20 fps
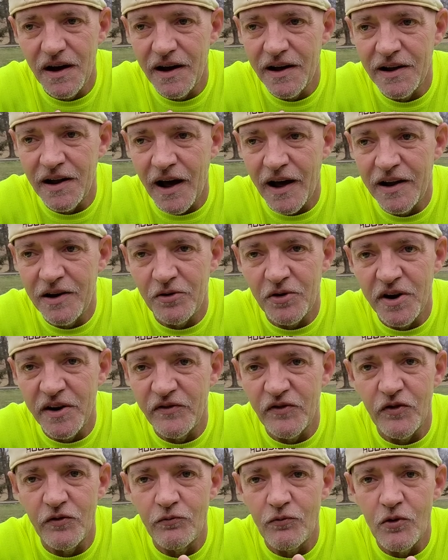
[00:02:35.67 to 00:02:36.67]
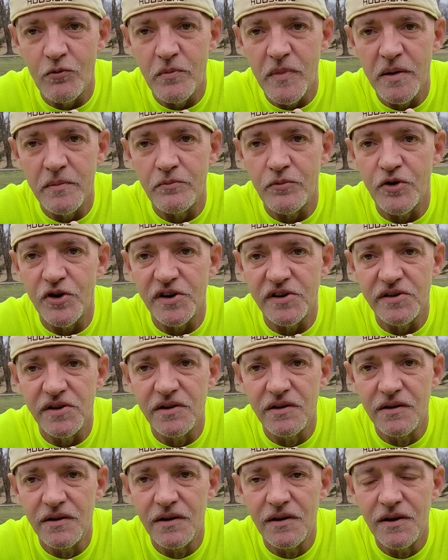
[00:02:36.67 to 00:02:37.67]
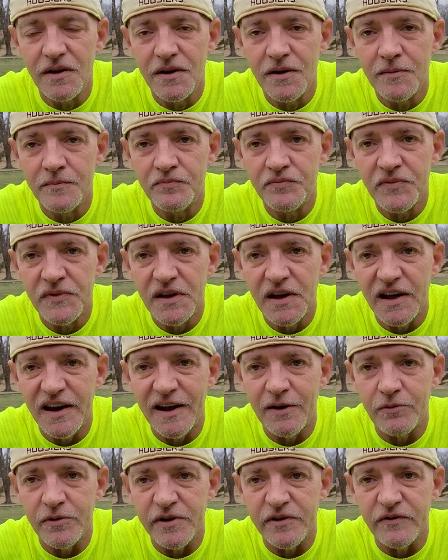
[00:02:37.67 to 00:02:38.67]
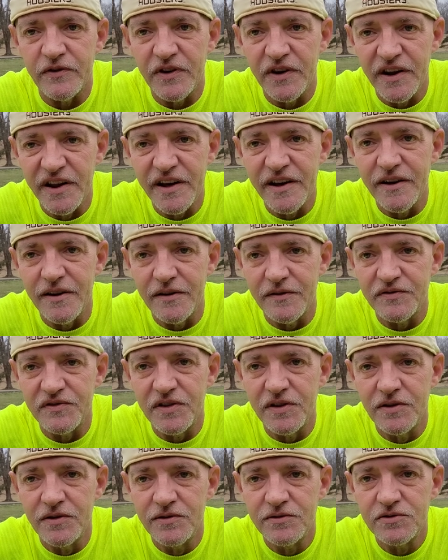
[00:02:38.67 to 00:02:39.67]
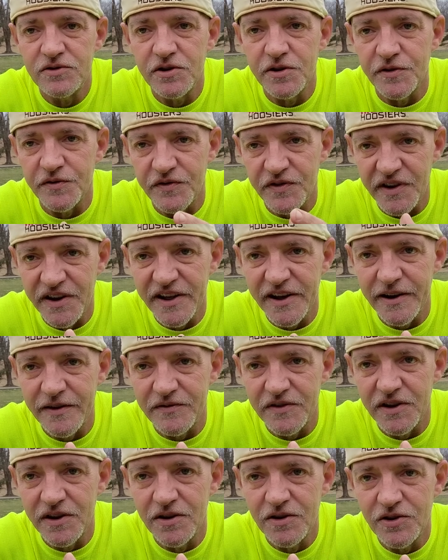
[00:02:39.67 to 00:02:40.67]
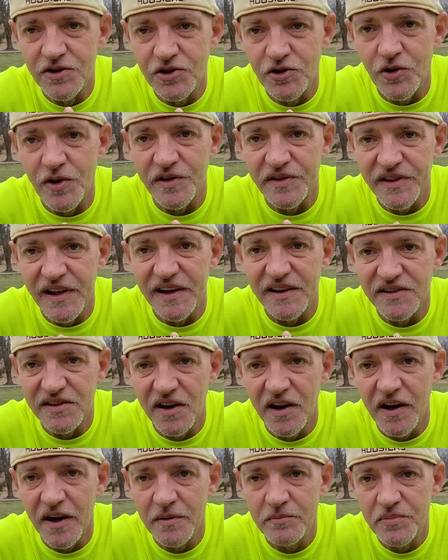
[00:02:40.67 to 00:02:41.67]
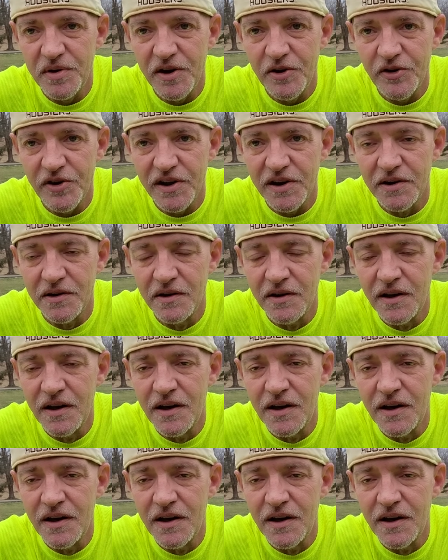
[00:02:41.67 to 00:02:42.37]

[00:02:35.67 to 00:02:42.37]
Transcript: I, I don't even remember it. And I would have loved to have lived during that time period